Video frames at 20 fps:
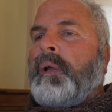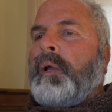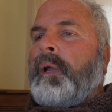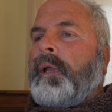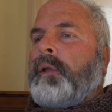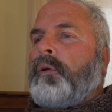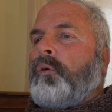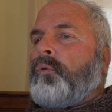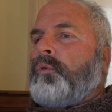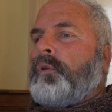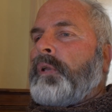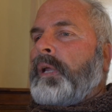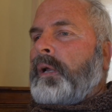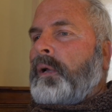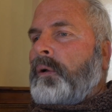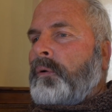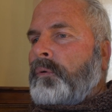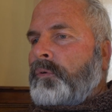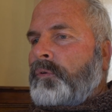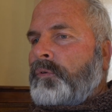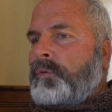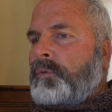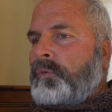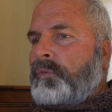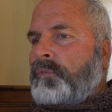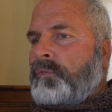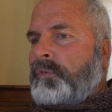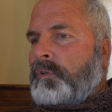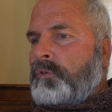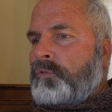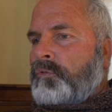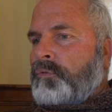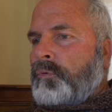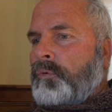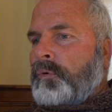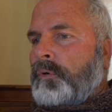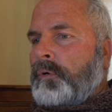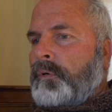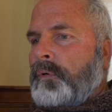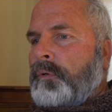I go down to the
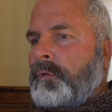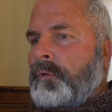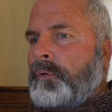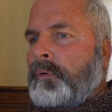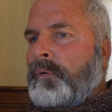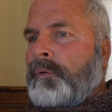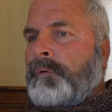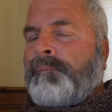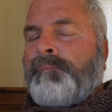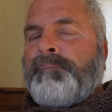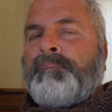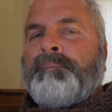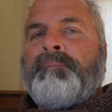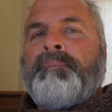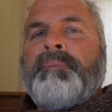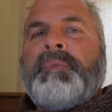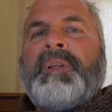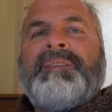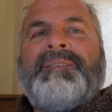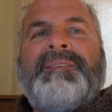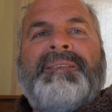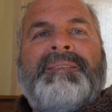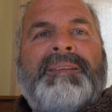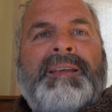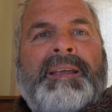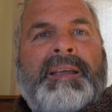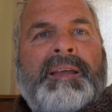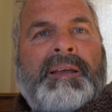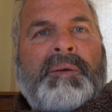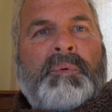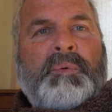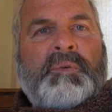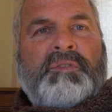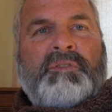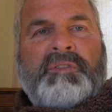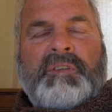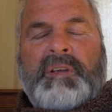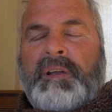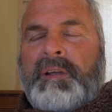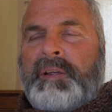seashore. Today I was
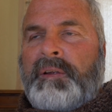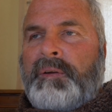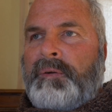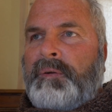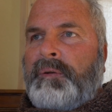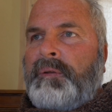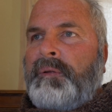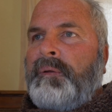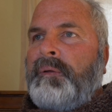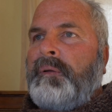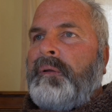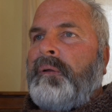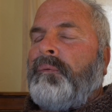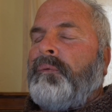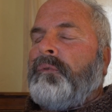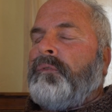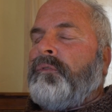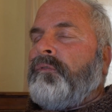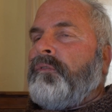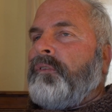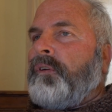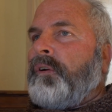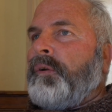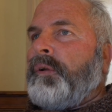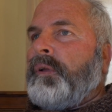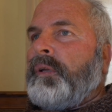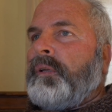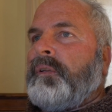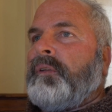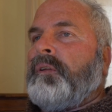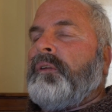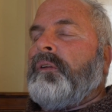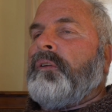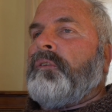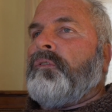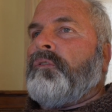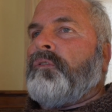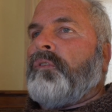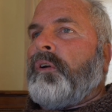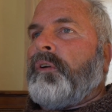tired. I was very
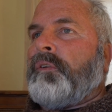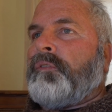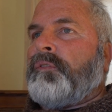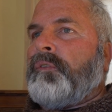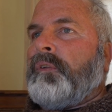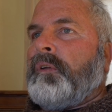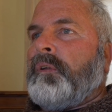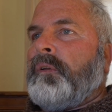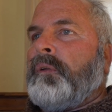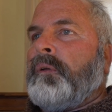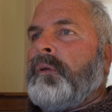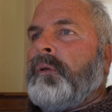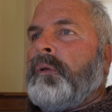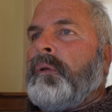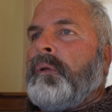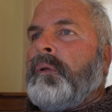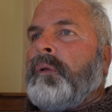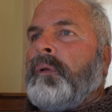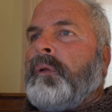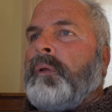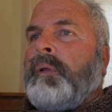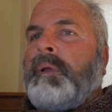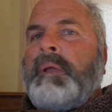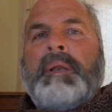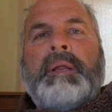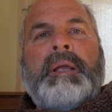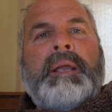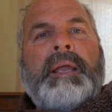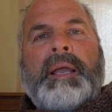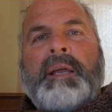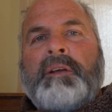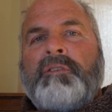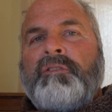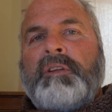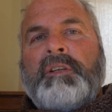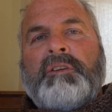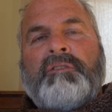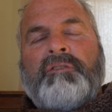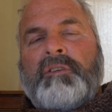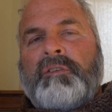exhausted, and I
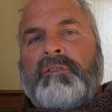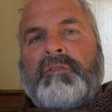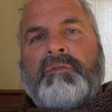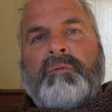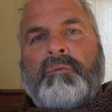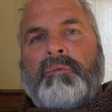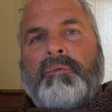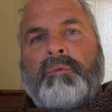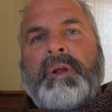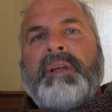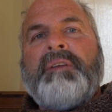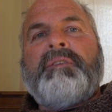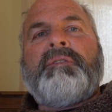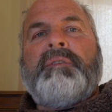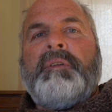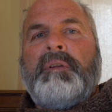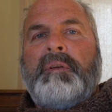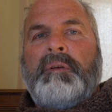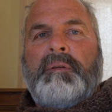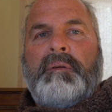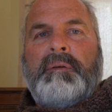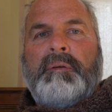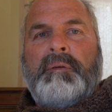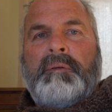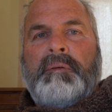actually just rested